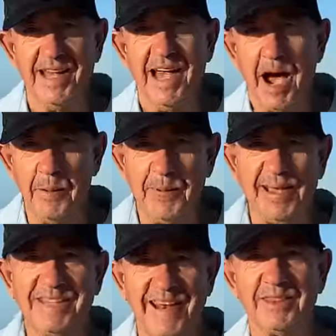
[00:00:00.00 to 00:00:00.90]
I'm back
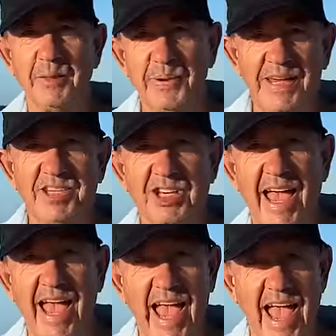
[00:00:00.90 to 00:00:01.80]
down at the beach
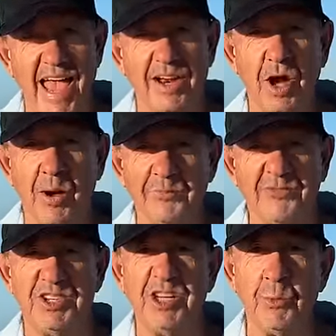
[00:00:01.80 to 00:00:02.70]
and I'm
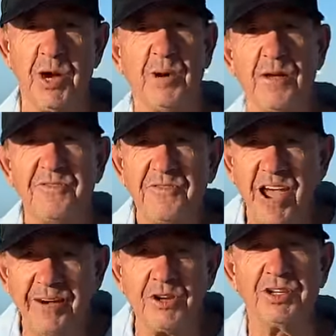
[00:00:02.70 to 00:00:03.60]
fishing one of my
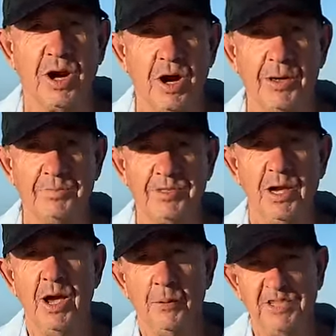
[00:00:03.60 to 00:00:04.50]
favourite times,
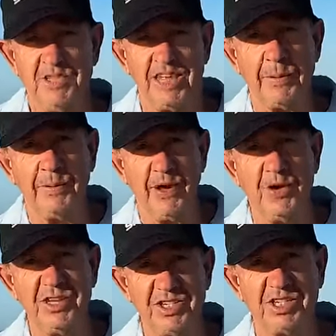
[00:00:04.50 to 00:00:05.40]
which is that
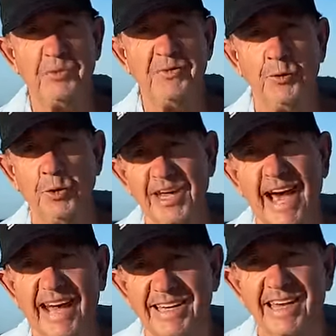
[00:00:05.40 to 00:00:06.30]
period just before
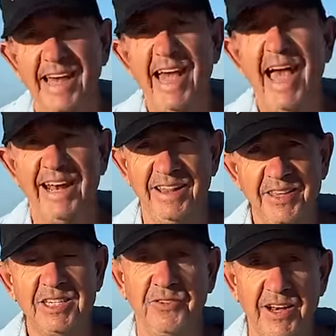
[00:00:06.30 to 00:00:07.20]
dark. And in
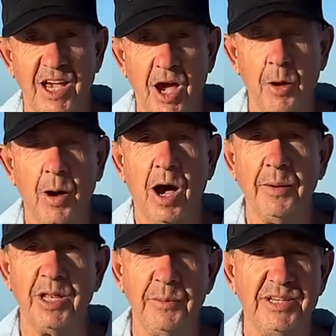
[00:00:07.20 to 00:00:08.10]
this video, I'm
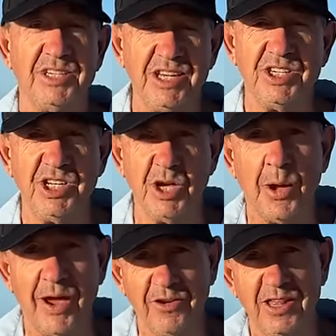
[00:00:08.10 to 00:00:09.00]
going to be teaching you
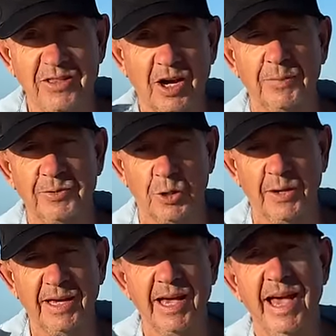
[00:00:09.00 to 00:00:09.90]
everything that I'm
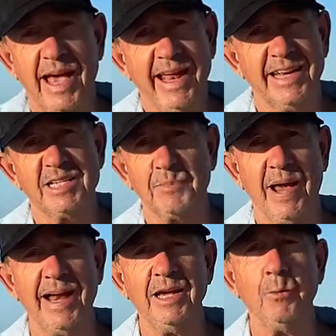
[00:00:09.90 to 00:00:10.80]
doing and
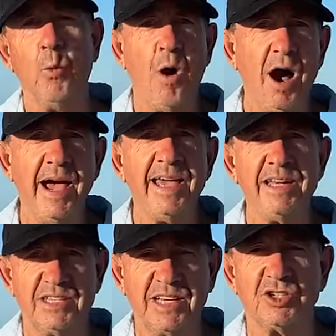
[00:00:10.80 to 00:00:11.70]
explaining why
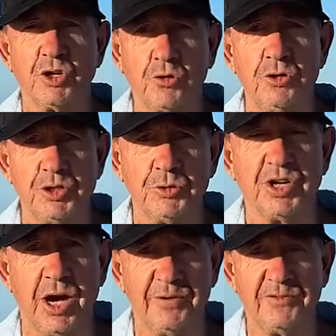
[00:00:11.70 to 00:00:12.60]
it's such a crucial
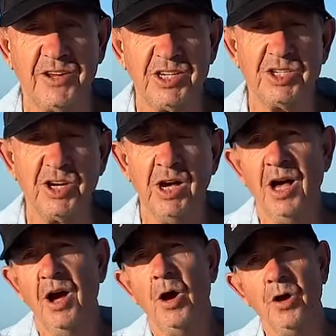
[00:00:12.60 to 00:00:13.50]
time to fish.
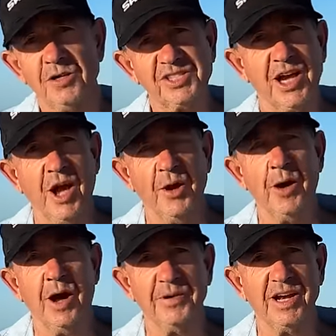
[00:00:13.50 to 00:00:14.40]
Also,
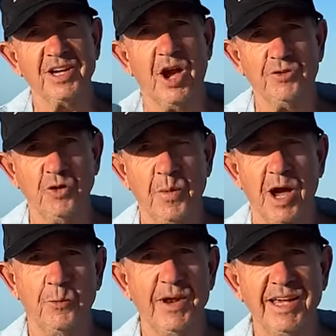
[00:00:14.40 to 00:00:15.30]
I'm going to go through my
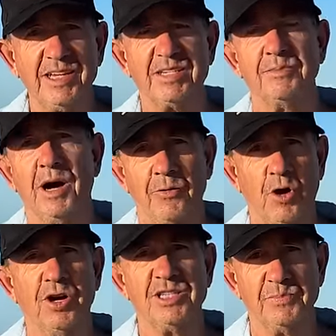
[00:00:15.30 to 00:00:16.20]
rigs, my
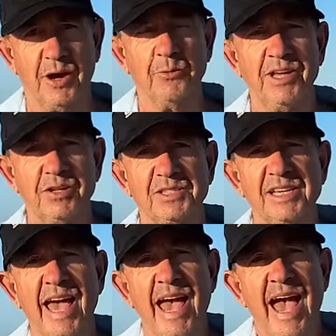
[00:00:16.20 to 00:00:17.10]
rods, my reels,
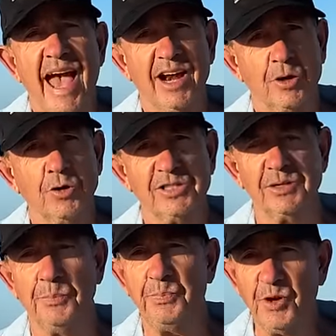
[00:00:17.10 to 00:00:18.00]
and I caught
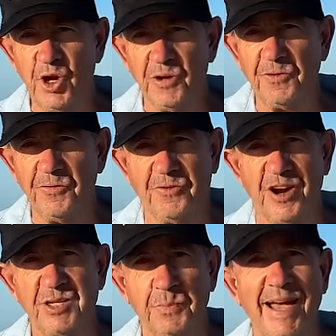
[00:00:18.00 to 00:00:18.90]
some beautiful
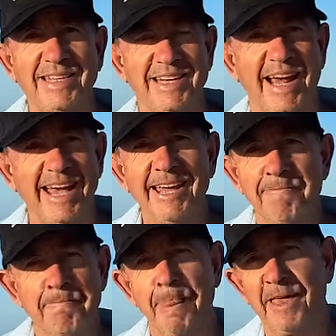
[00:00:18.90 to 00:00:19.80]
fresh bait today
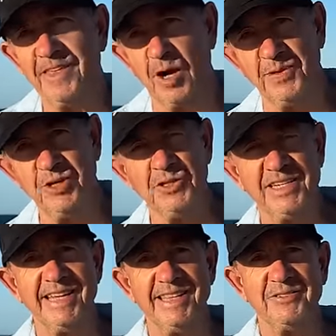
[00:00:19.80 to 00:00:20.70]
that I'll be
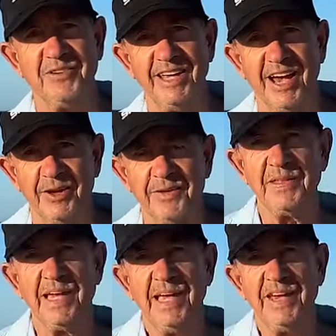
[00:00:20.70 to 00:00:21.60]
using in this video.
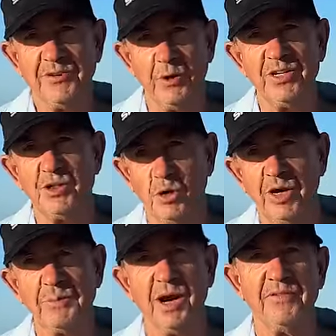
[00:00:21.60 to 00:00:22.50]
If you're
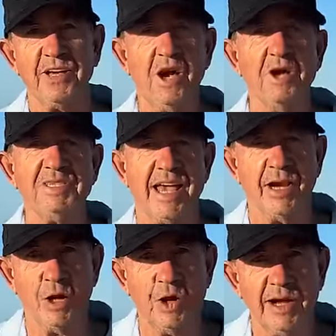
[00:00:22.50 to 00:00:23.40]
enjoying my videos
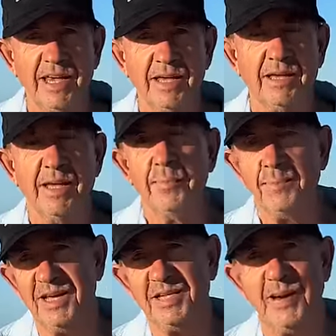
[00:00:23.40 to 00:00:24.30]
and learning,
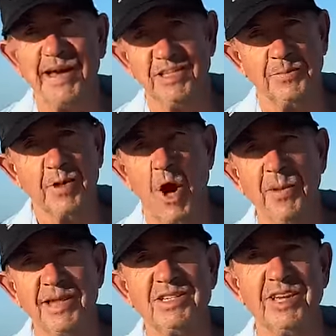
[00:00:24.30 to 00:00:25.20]
please make some
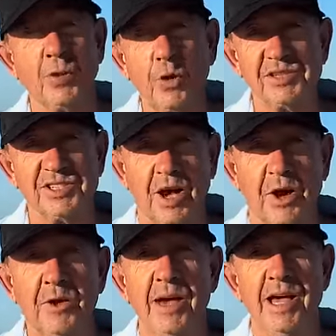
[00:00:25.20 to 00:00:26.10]
comments and
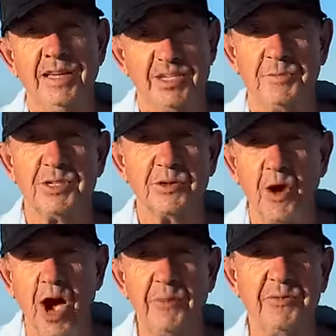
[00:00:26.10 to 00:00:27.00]
also
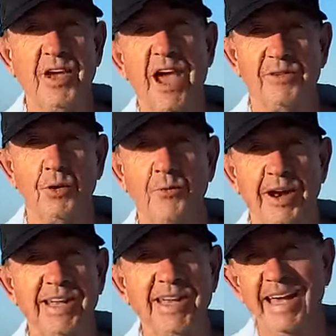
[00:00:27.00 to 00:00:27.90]
subscribe if you haven't
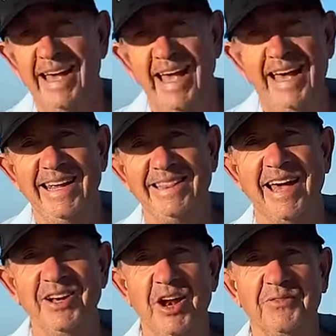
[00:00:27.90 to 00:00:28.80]
already and hit
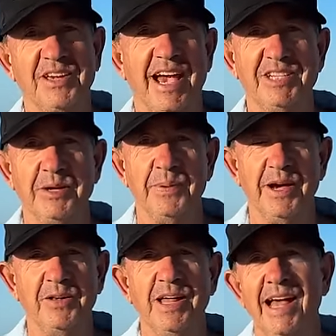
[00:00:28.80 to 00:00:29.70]
that notification
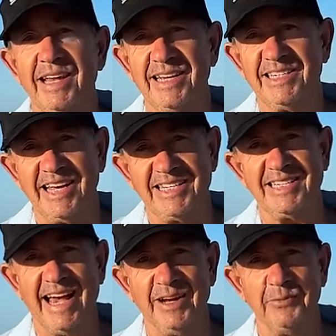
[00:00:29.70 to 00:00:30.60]
bell. Let's get
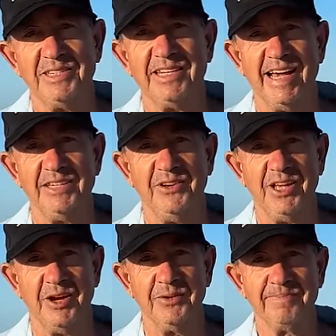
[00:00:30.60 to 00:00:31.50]
started with today's video.